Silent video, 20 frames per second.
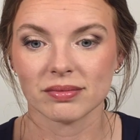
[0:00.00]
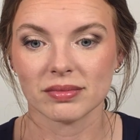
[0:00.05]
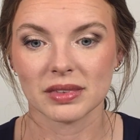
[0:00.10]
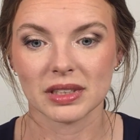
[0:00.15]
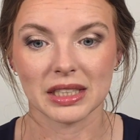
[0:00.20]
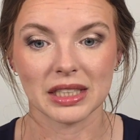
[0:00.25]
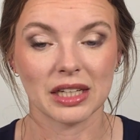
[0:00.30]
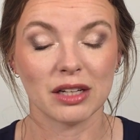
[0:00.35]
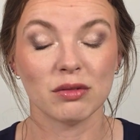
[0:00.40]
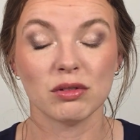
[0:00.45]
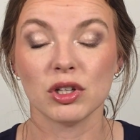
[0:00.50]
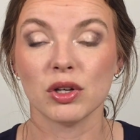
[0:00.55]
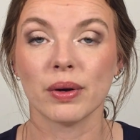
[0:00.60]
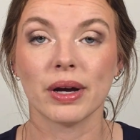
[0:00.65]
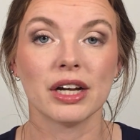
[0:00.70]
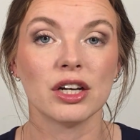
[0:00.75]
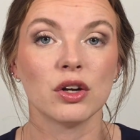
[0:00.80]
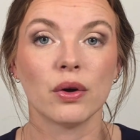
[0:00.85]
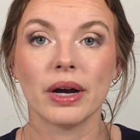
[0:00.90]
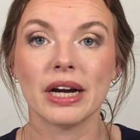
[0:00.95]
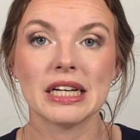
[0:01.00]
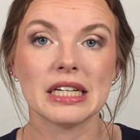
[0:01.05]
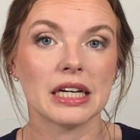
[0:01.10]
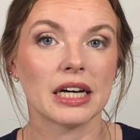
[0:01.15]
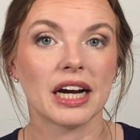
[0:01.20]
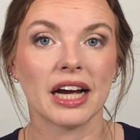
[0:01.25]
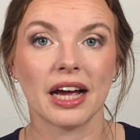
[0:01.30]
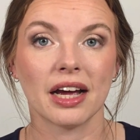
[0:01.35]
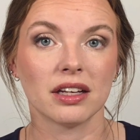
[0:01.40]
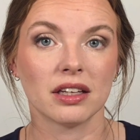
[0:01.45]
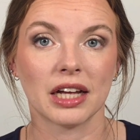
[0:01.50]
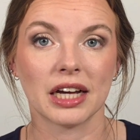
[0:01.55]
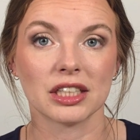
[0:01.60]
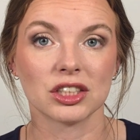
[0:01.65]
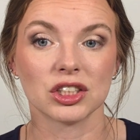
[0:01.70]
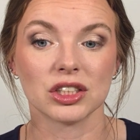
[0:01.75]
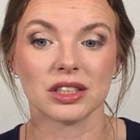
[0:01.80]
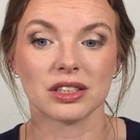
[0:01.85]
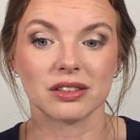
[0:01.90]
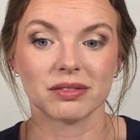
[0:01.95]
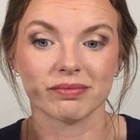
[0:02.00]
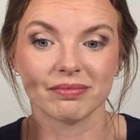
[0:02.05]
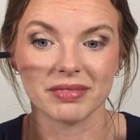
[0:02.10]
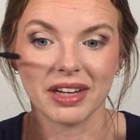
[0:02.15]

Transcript: See, you had no idea I had lashes